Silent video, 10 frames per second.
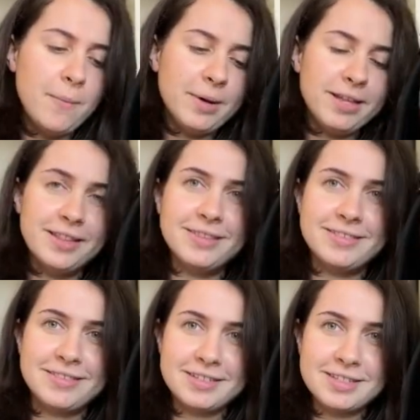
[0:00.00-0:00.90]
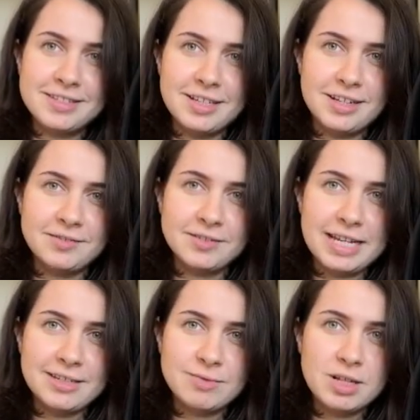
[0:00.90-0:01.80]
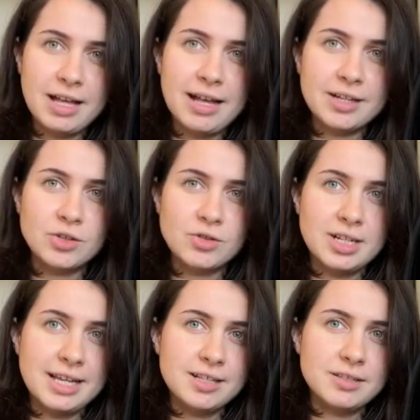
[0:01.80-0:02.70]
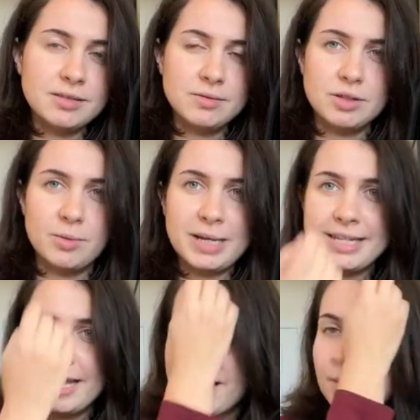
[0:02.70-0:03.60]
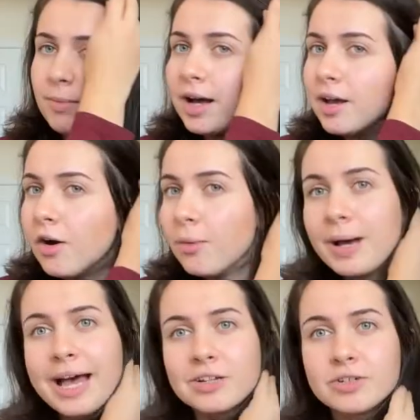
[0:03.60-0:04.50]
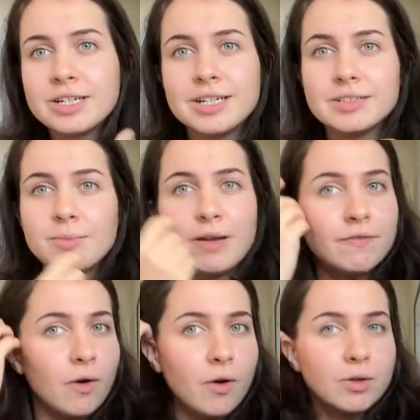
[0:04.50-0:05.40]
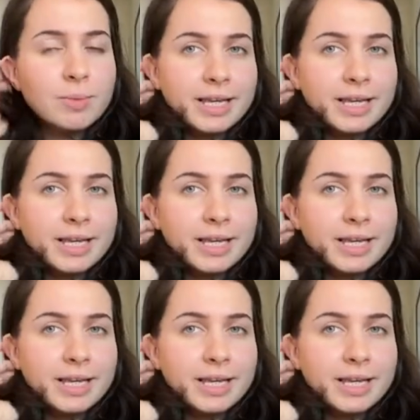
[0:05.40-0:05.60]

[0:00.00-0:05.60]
But this name tag usually has, you know, my name, my home address, my phone, my